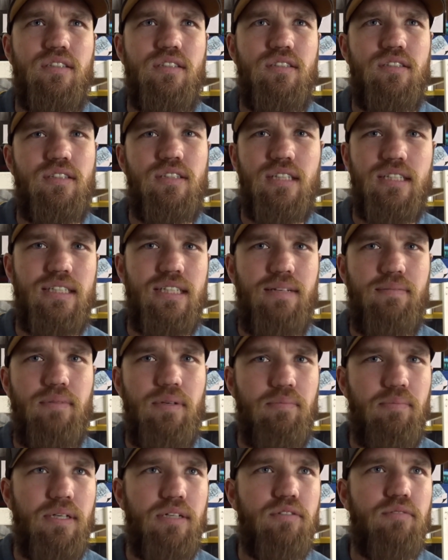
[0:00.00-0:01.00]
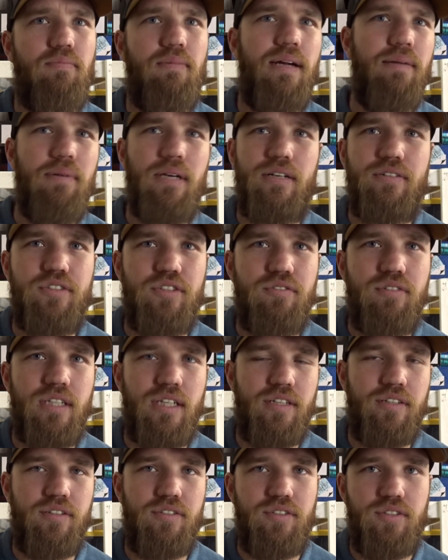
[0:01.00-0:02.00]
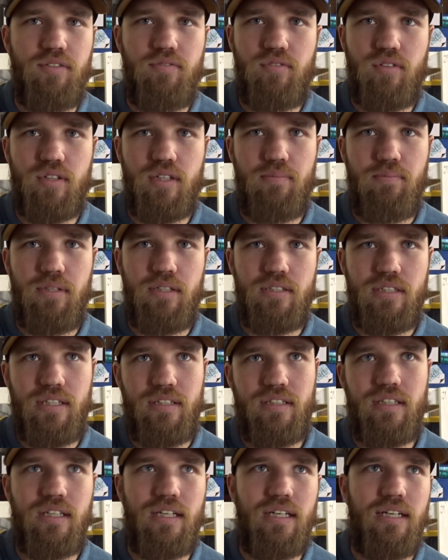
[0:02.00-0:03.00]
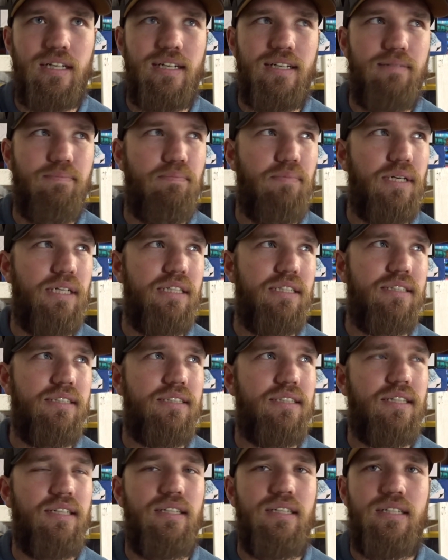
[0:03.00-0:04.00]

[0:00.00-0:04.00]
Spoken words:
to see me build. Maybe I'll do another 240 build down the line, but